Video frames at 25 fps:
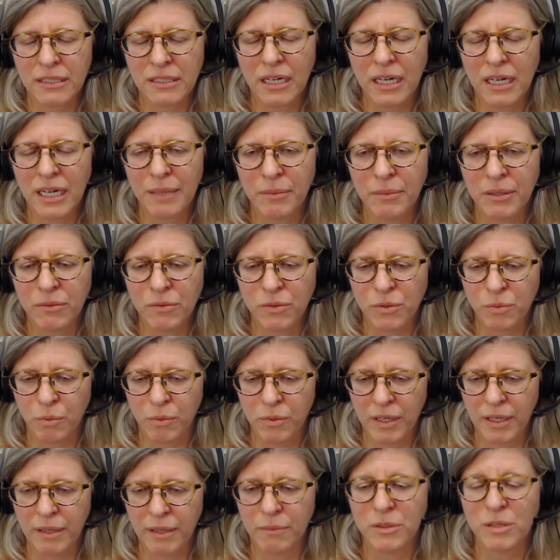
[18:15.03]
the time,
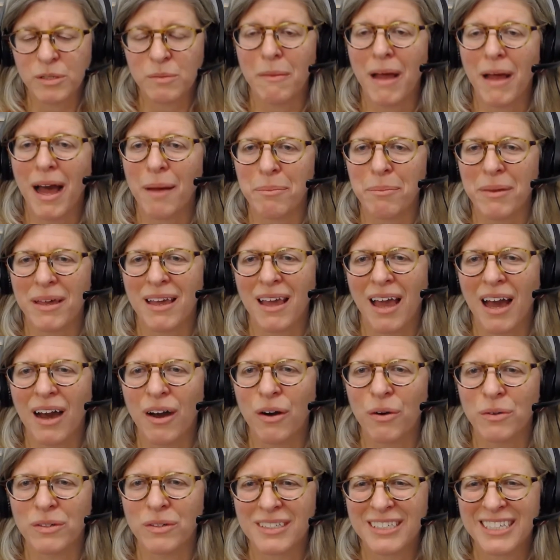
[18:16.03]
he was mapping
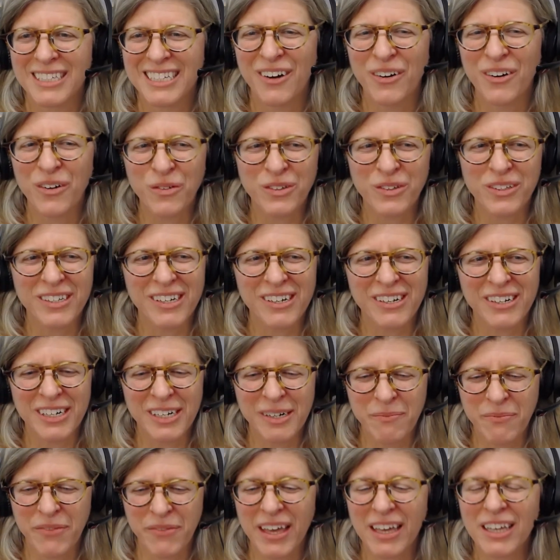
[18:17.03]
out
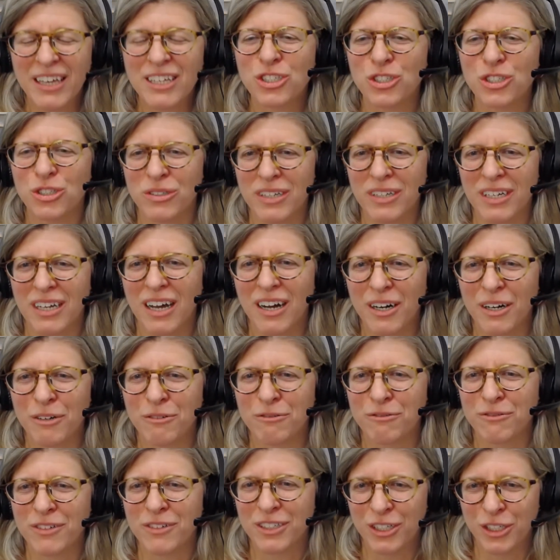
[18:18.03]
the history
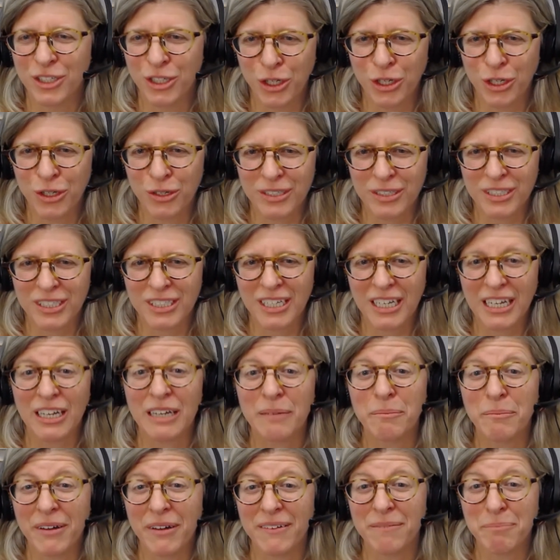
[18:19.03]
of New York
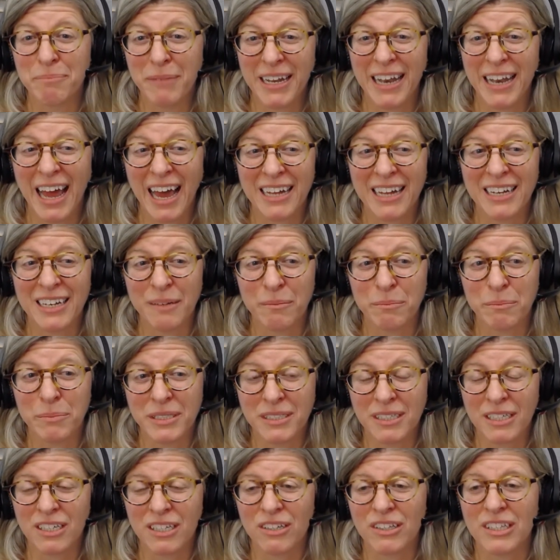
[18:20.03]
City and Manhattan,
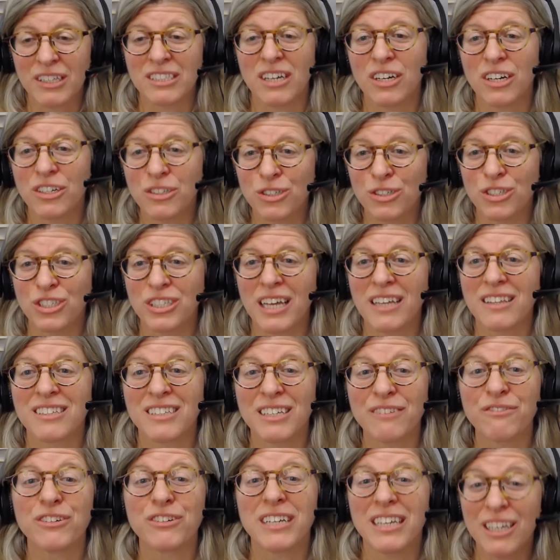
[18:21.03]
particularly to understand the
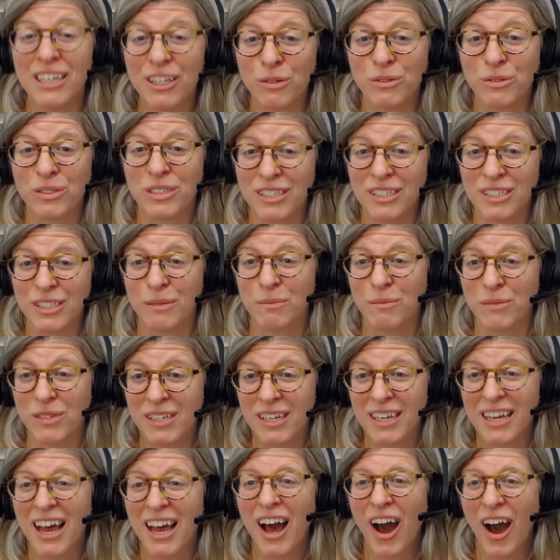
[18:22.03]
different
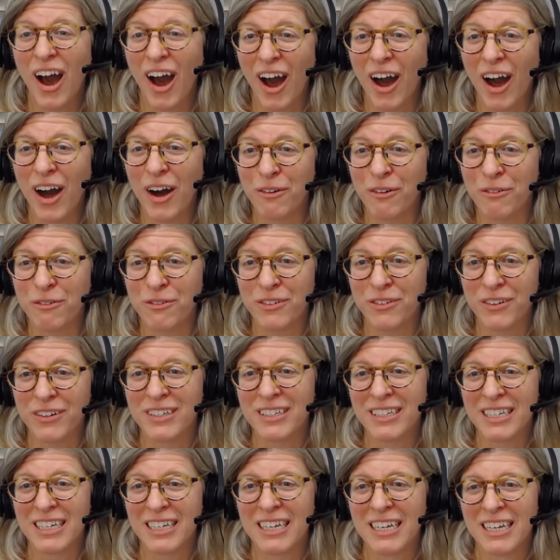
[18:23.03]
ecosystems of
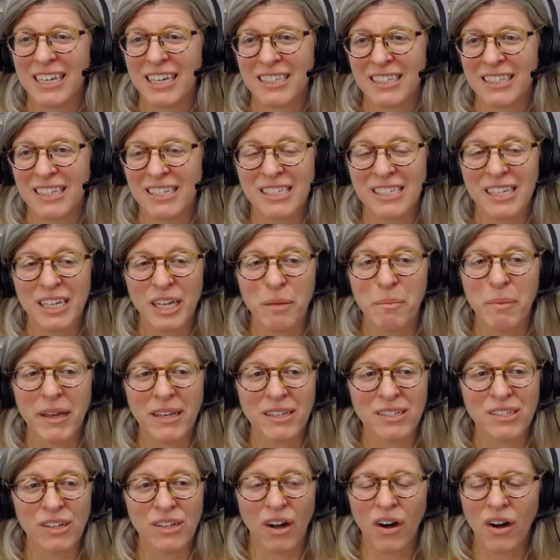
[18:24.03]
the city
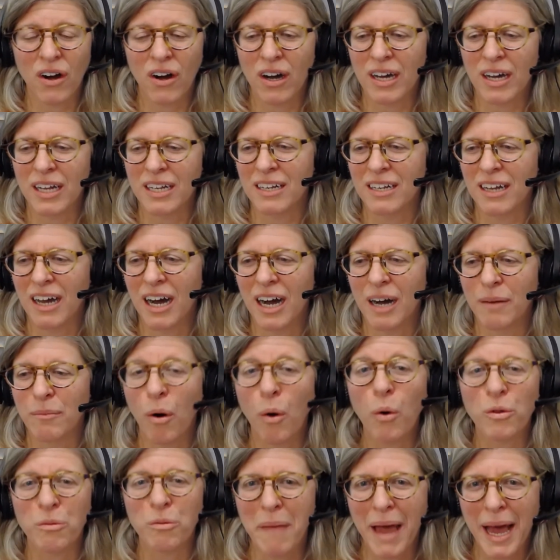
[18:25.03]
based on
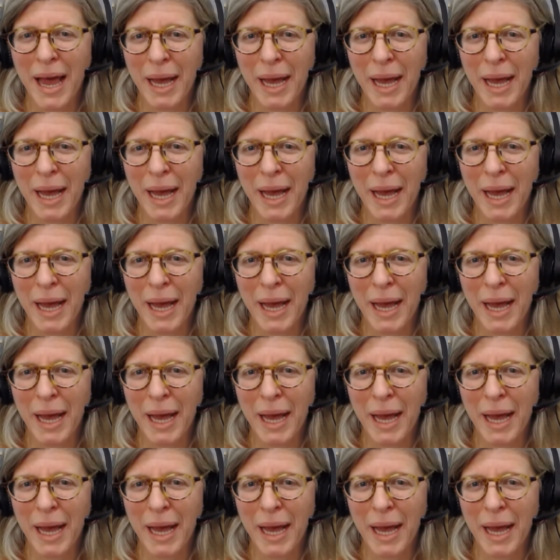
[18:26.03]
old